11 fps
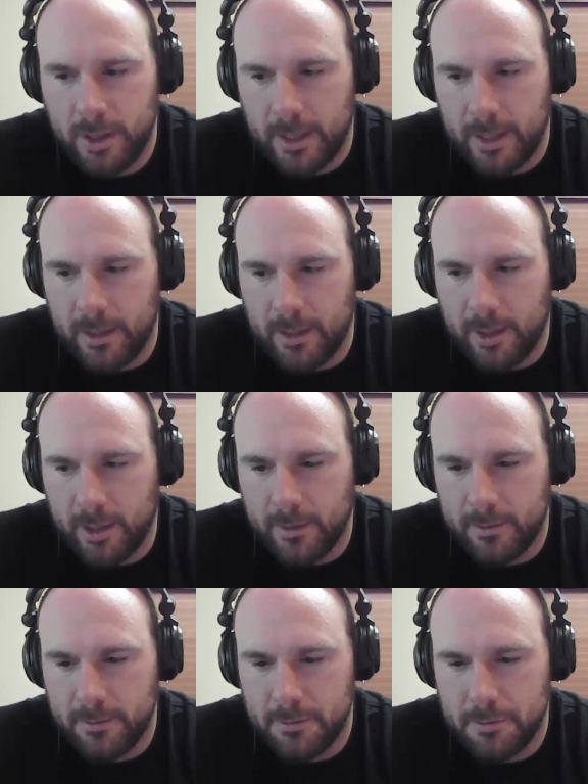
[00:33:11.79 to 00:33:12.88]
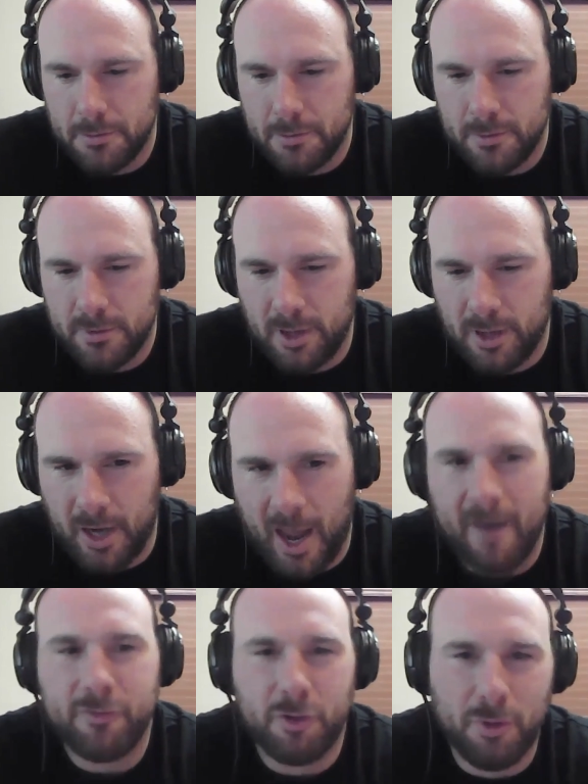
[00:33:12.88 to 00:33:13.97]
And then
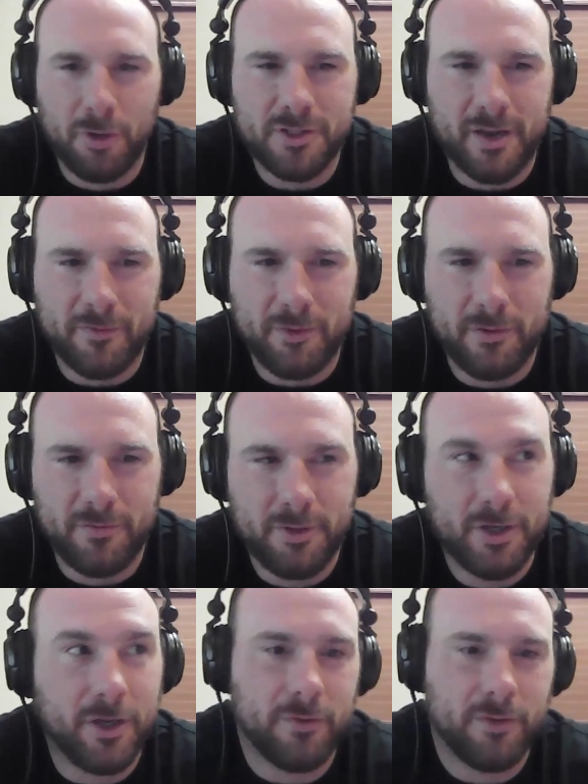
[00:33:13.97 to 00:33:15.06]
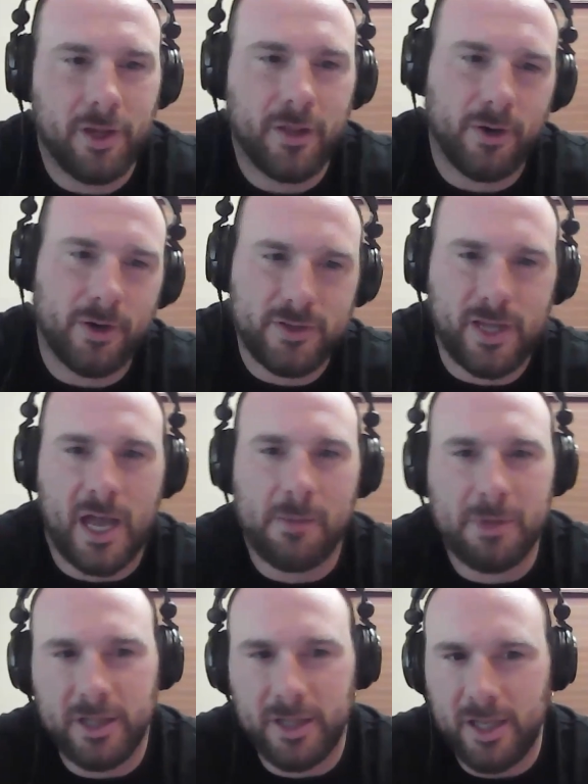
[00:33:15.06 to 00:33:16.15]
afterwards, after the rest of the
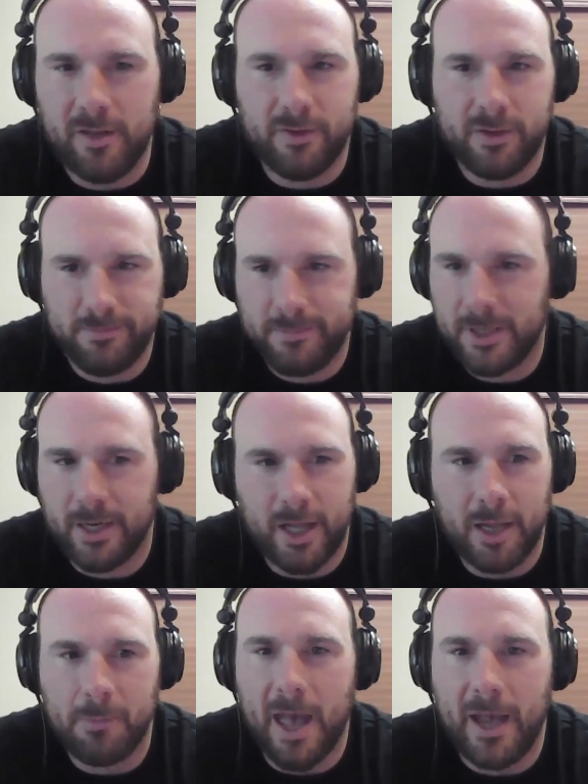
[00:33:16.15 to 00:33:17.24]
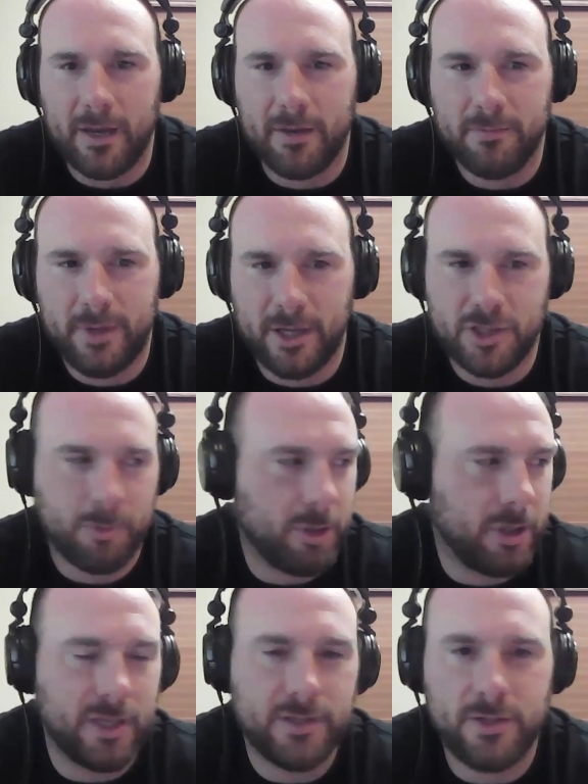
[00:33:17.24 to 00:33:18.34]
admin leave, I kind of hang back and catch up
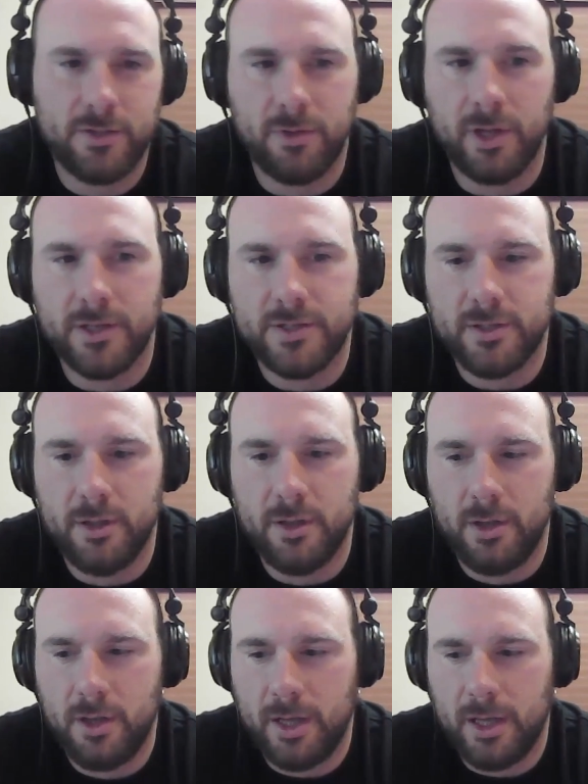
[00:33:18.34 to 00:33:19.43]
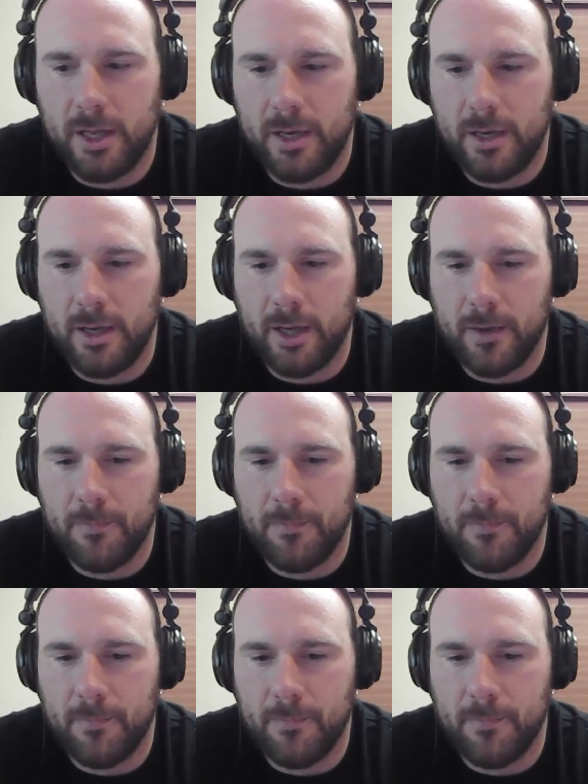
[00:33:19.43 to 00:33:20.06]
on that to-do list. And